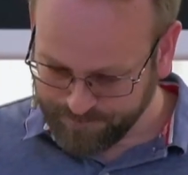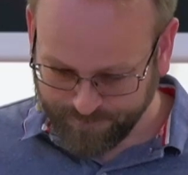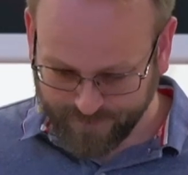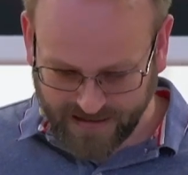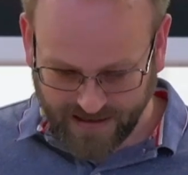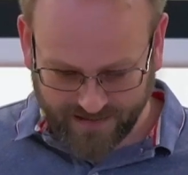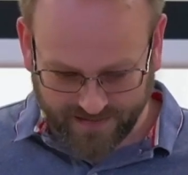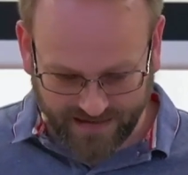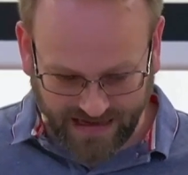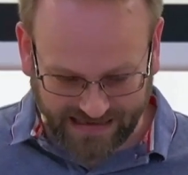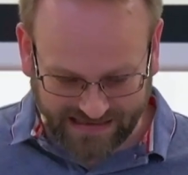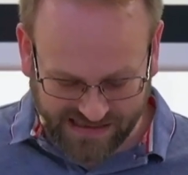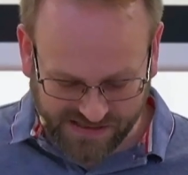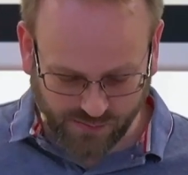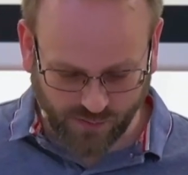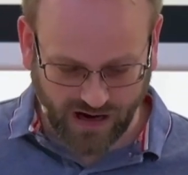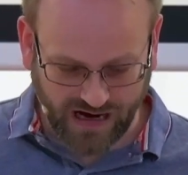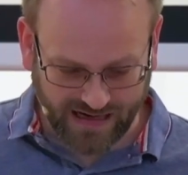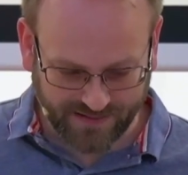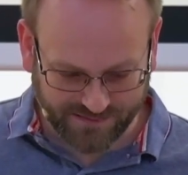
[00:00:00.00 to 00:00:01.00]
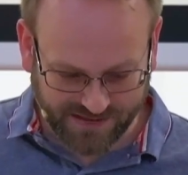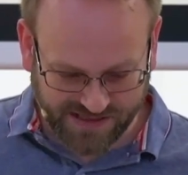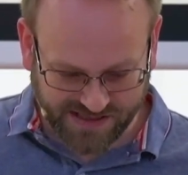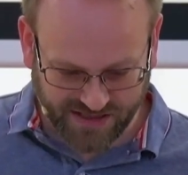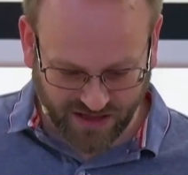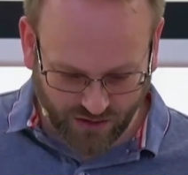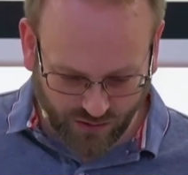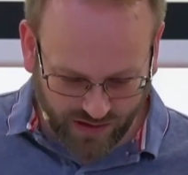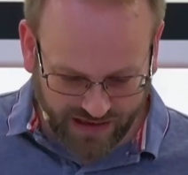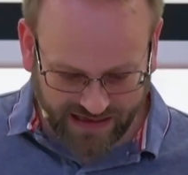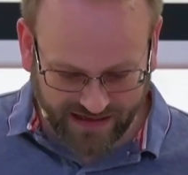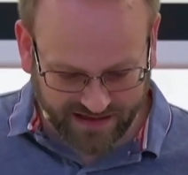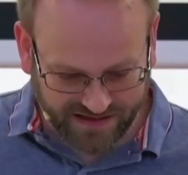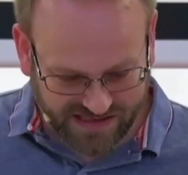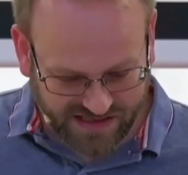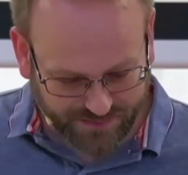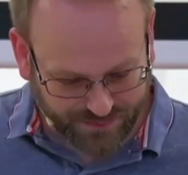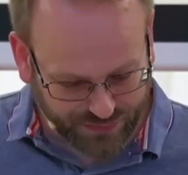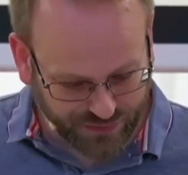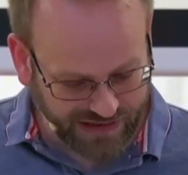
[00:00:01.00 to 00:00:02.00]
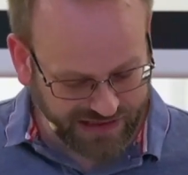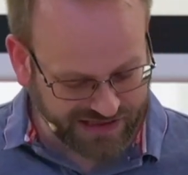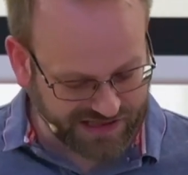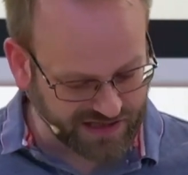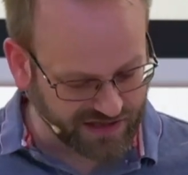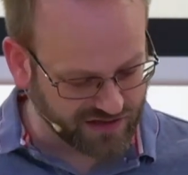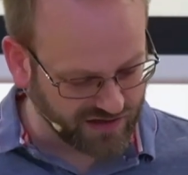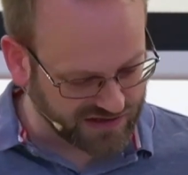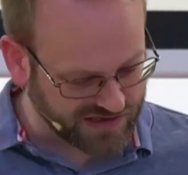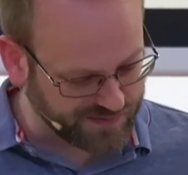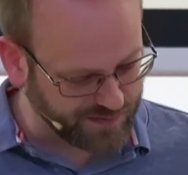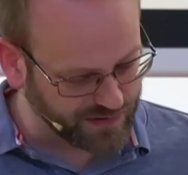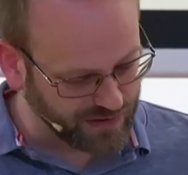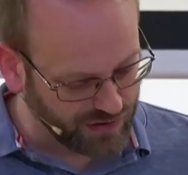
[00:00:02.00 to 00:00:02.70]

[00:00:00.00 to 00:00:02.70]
That is why I'm so eager to preach the gospel